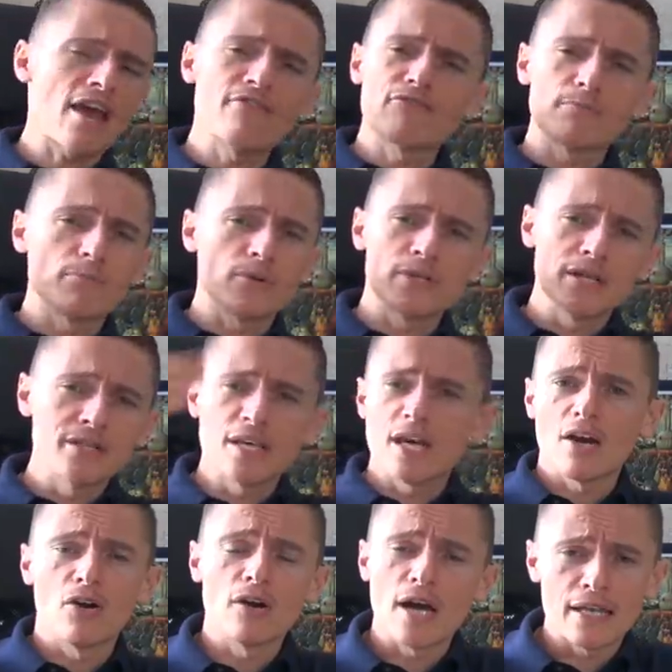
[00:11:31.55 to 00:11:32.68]
Everybody and
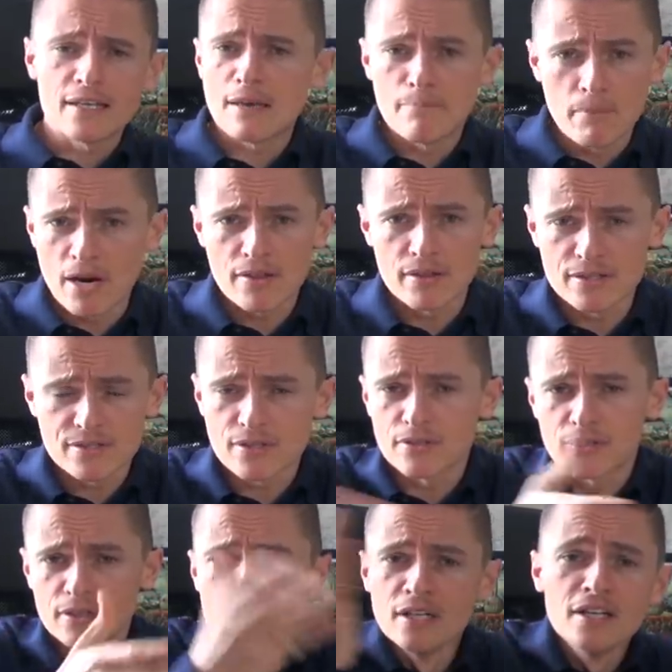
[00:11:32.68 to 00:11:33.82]
their mother is
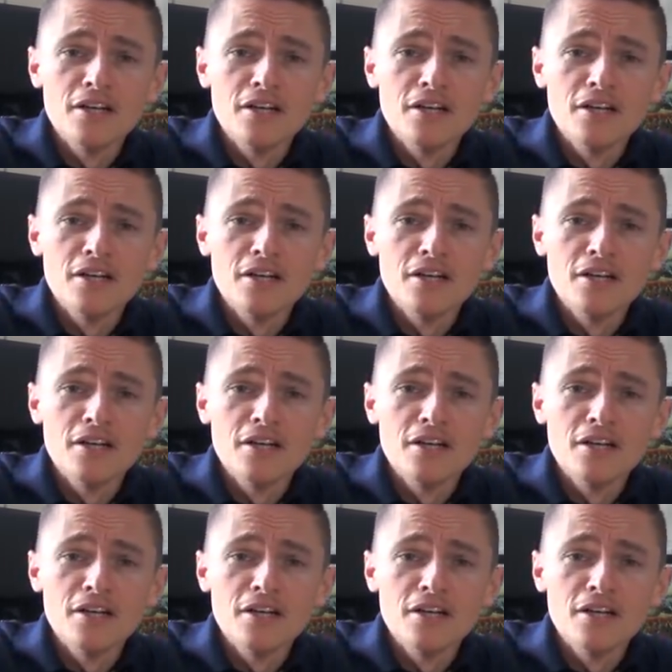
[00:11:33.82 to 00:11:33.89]
on